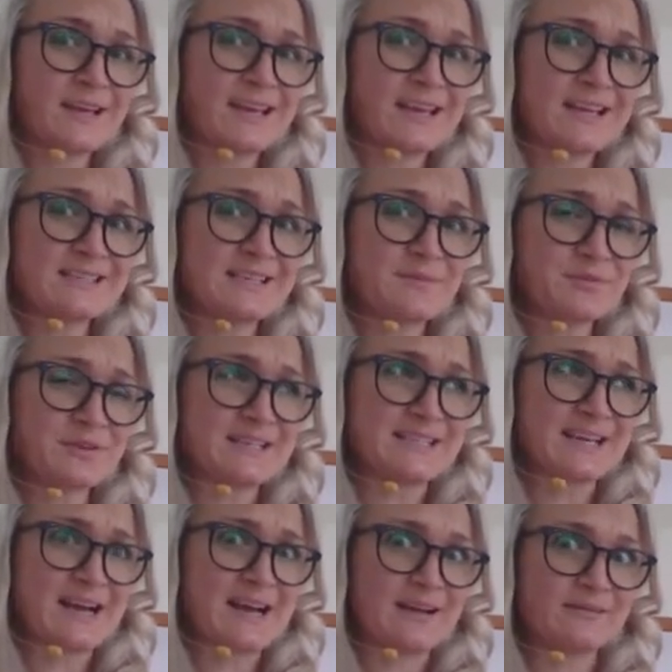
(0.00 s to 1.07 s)
Easy
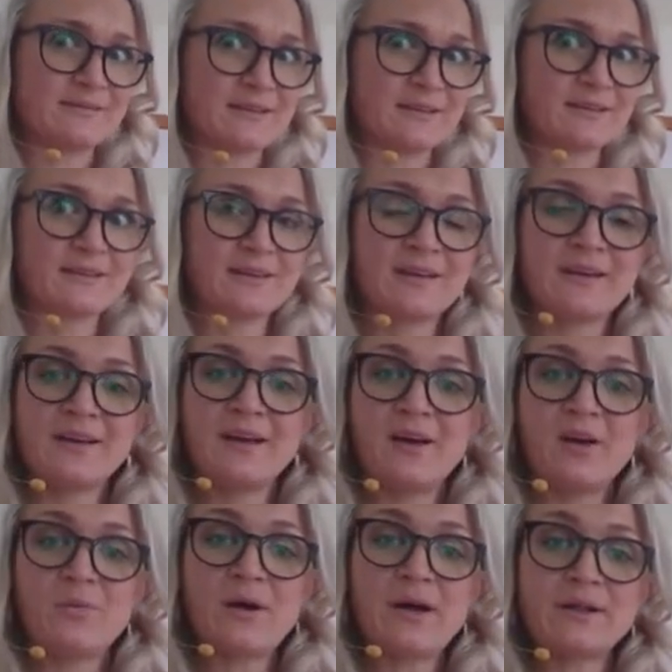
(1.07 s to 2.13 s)
breezy, I think.
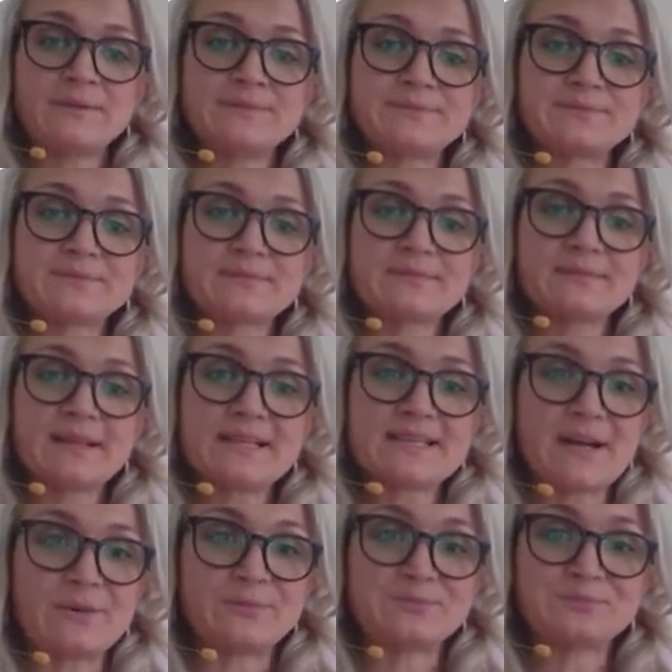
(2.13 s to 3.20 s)
Well, let's
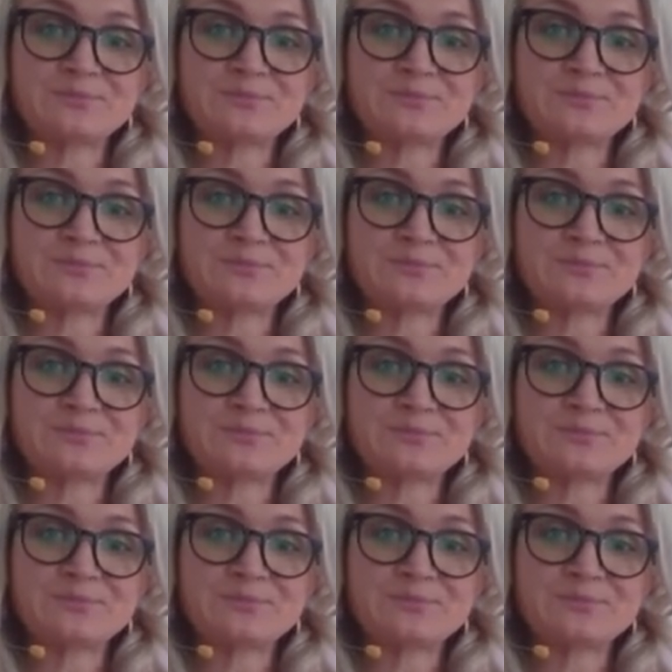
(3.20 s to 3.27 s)
go.